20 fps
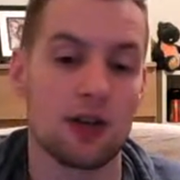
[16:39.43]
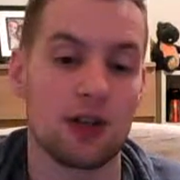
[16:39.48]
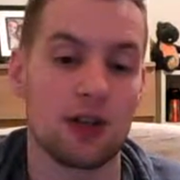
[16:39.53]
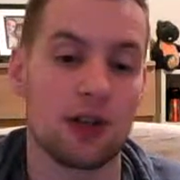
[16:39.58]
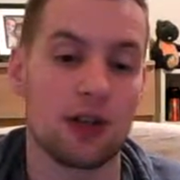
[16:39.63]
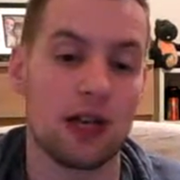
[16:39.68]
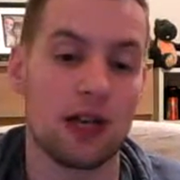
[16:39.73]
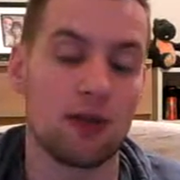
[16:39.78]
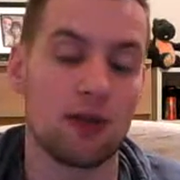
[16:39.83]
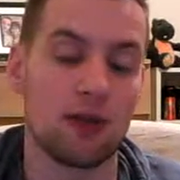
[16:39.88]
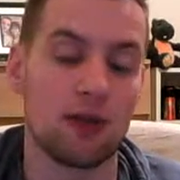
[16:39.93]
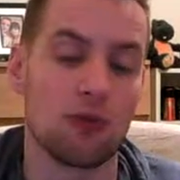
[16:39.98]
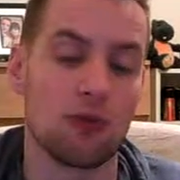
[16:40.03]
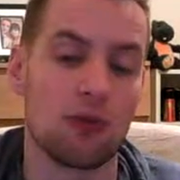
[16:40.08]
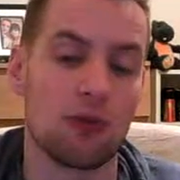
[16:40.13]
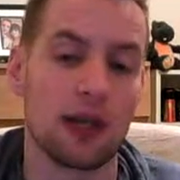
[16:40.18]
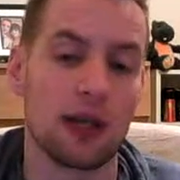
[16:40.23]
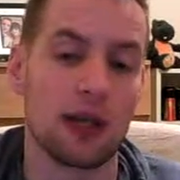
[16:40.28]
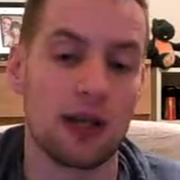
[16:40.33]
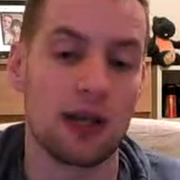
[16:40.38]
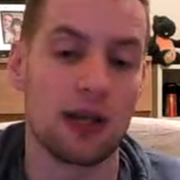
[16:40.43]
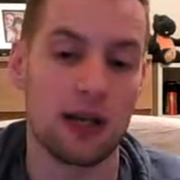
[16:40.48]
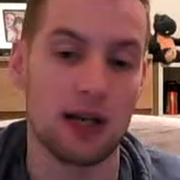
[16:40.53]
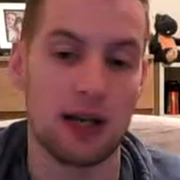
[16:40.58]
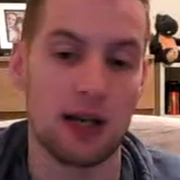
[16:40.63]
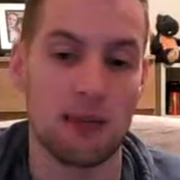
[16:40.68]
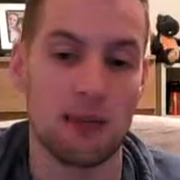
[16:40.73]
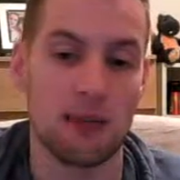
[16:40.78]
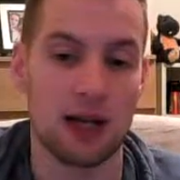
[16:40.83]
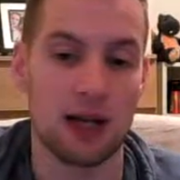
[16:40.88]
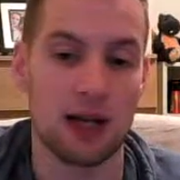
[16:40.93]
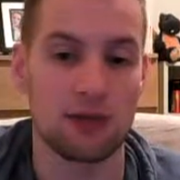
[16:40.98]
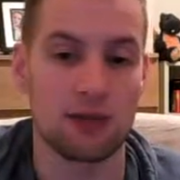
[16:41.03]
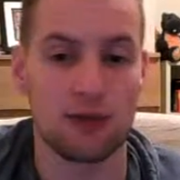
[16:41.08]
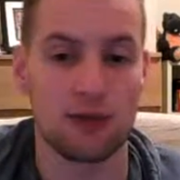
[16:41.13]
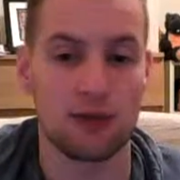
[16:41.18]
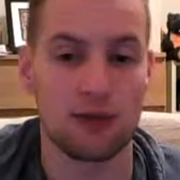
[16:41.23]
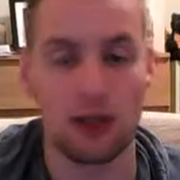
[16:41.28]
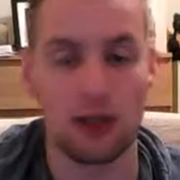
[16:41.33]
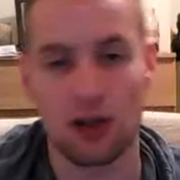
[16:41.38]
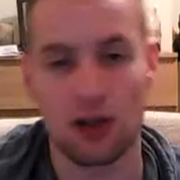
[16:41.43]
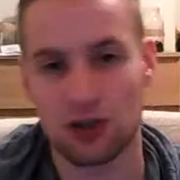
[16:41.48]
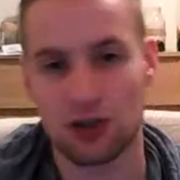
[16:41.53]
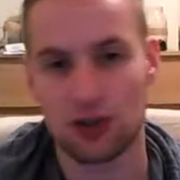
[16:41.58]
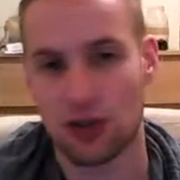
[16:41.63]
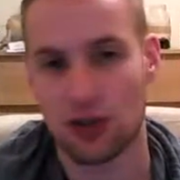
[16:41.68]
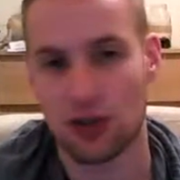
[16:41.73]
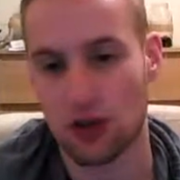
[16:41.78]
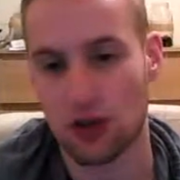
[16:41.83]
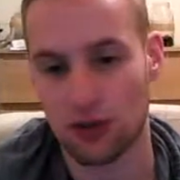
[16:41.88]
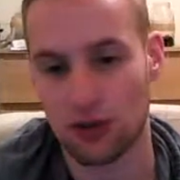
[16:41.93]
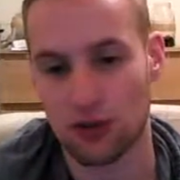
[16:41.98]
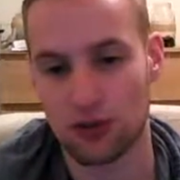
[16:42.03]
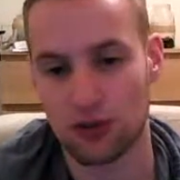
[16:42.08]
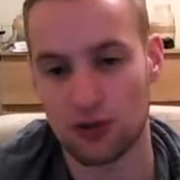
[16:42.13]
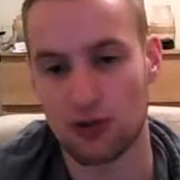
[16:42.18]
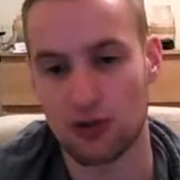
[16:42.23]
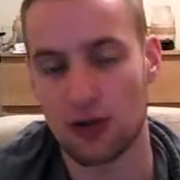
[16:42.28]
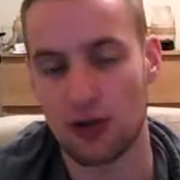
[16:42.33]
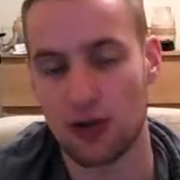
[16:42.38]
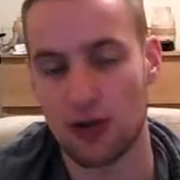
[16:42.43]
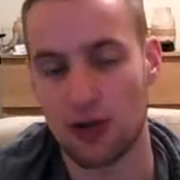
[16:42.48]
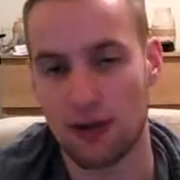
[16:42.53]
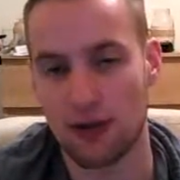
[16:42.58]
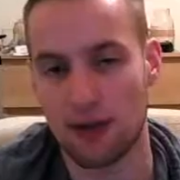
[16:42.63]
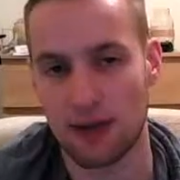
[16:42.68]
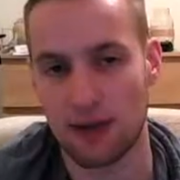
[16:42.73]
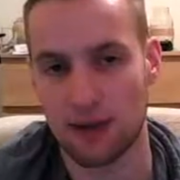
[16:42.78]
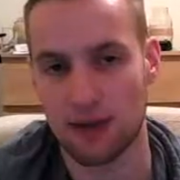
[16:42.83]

It will pick a match with the last card or 2 that you have left.